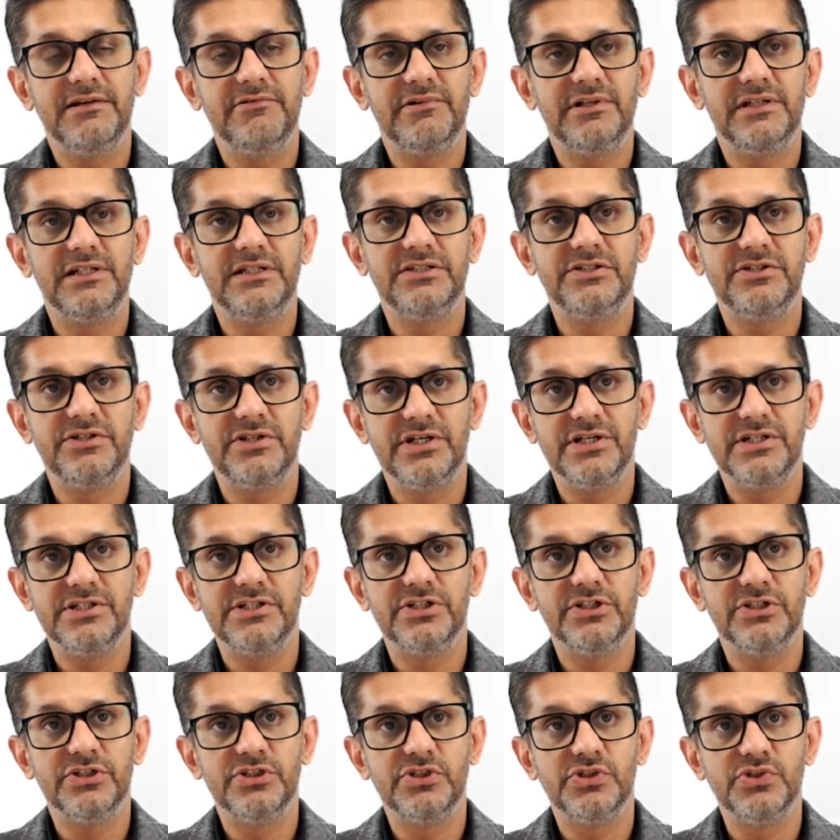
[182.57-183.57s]

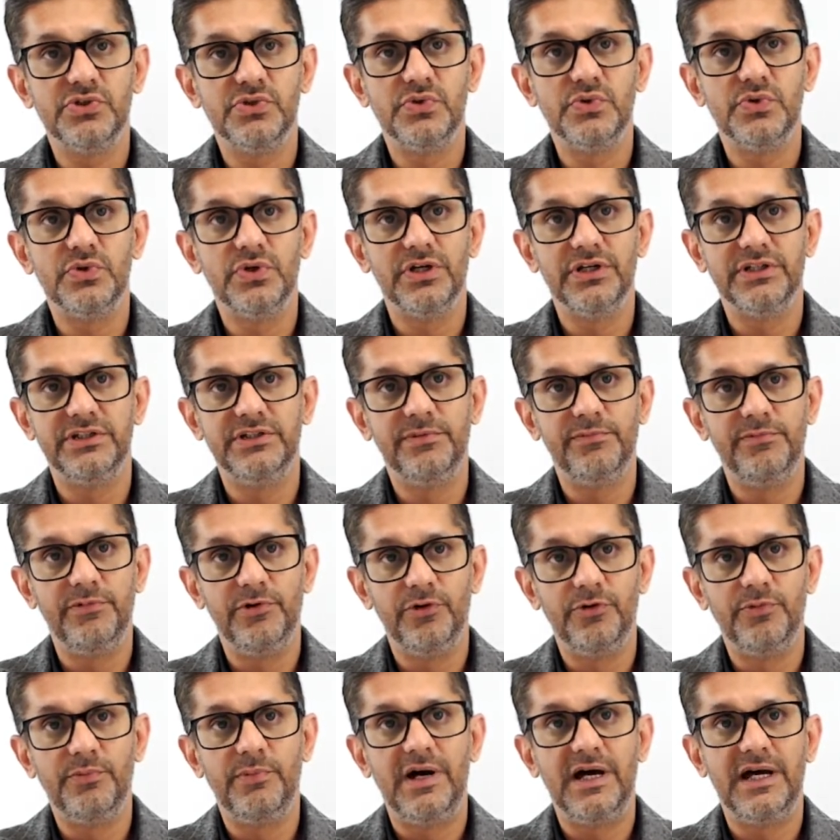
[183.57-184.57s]
education to a
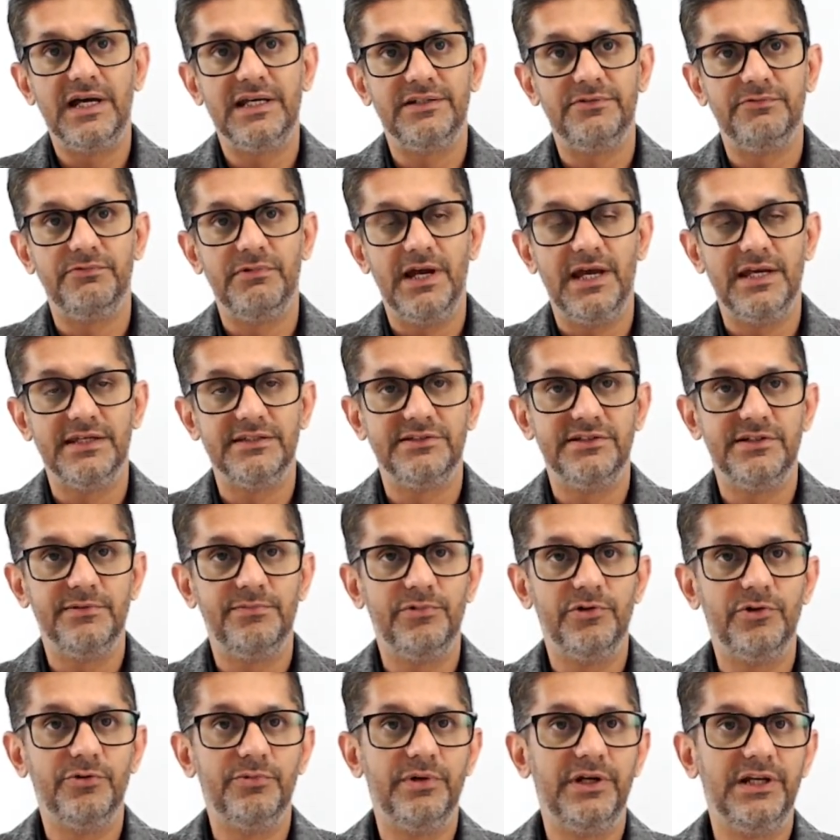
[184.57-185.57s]
diploma, advanced
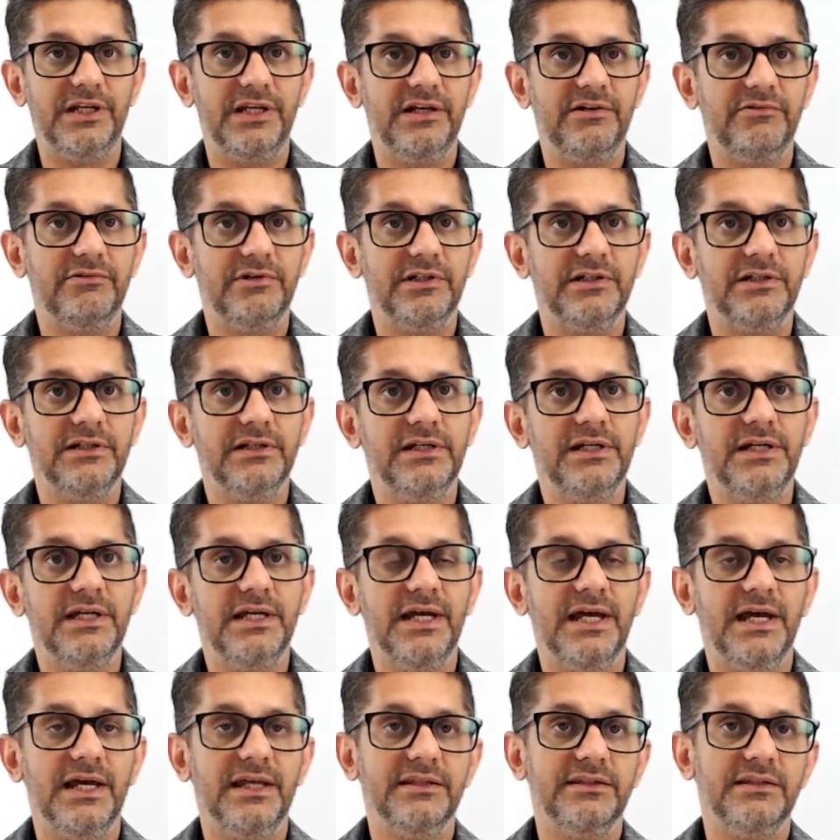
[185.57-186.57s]
diploma level,
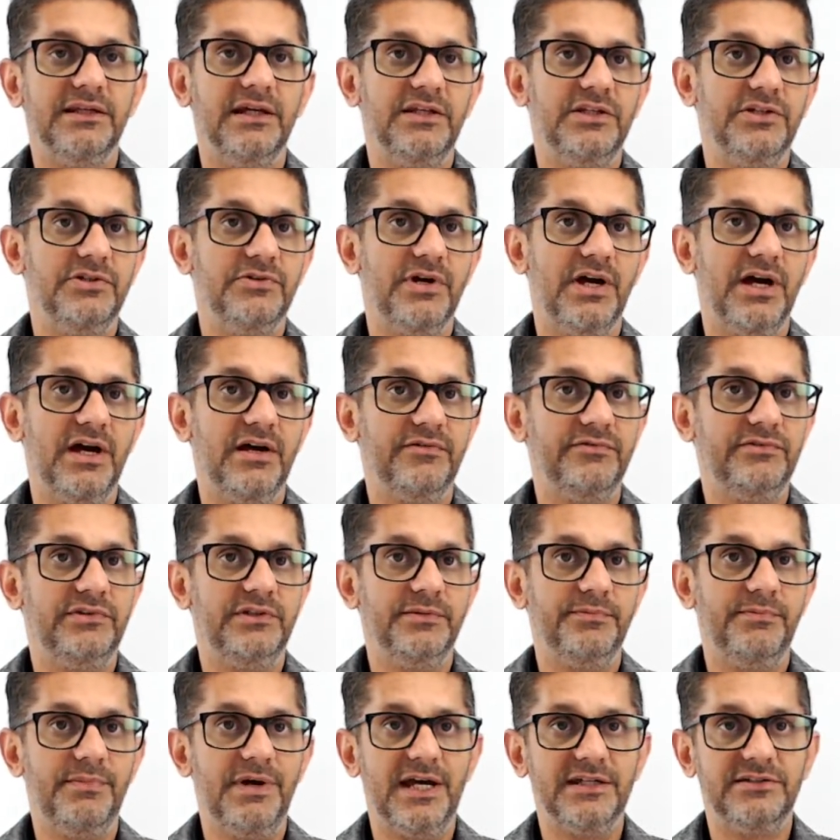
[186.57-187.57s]
and then you have the
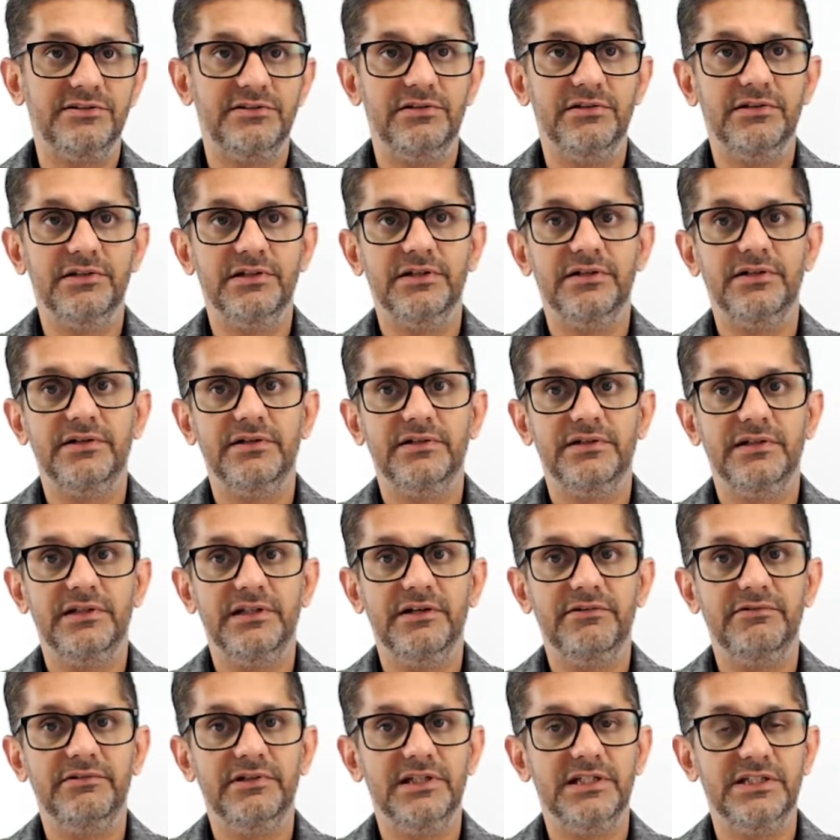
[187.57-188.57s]
bachelor
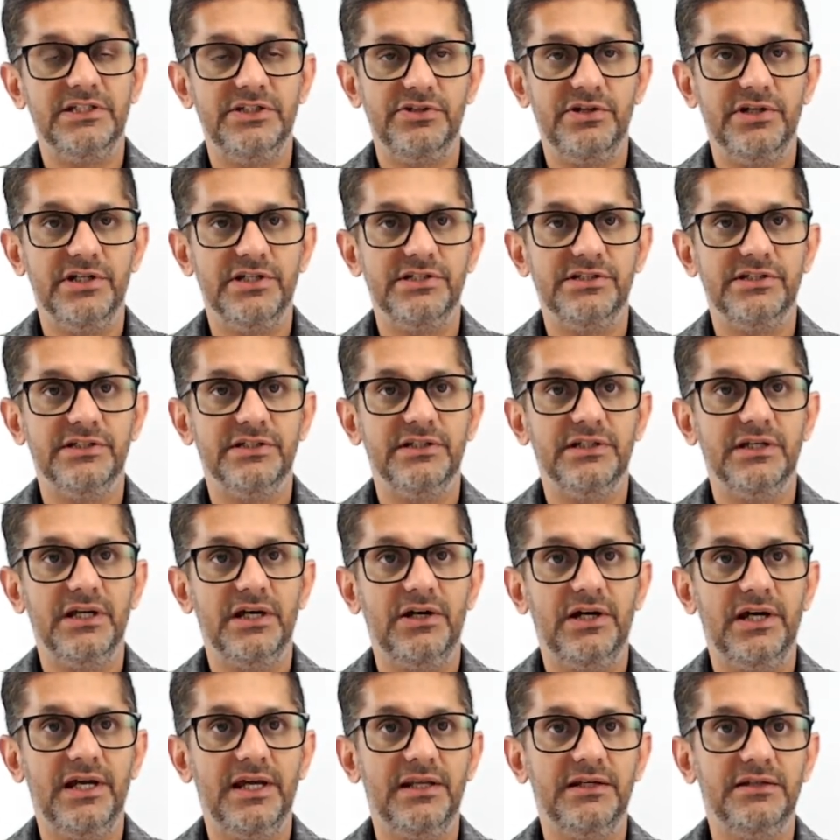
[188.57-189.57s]
level education,
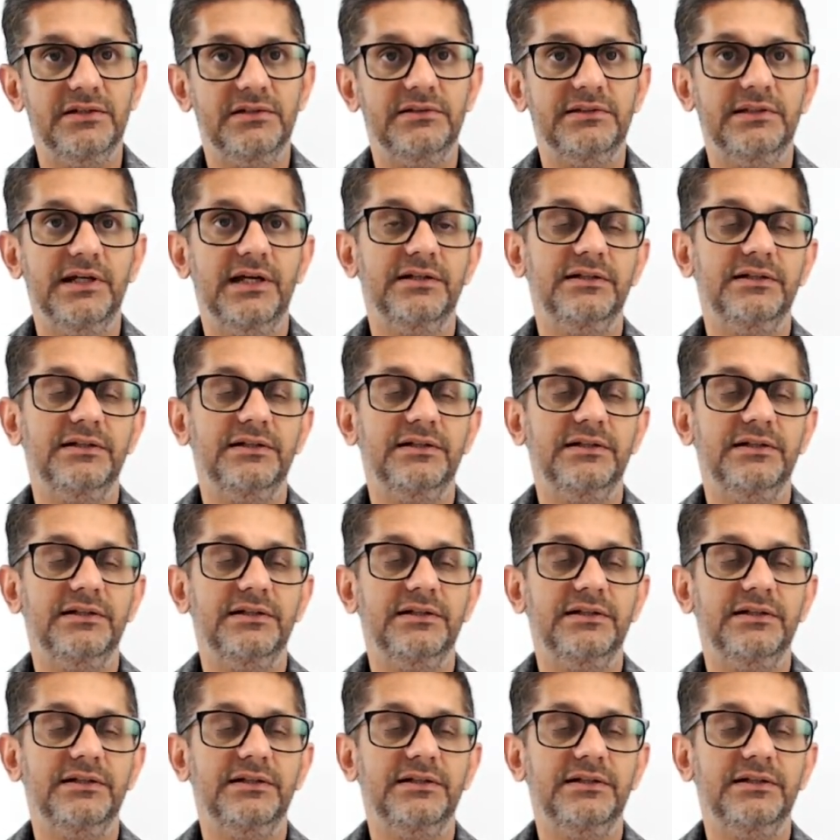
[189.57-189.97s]
and that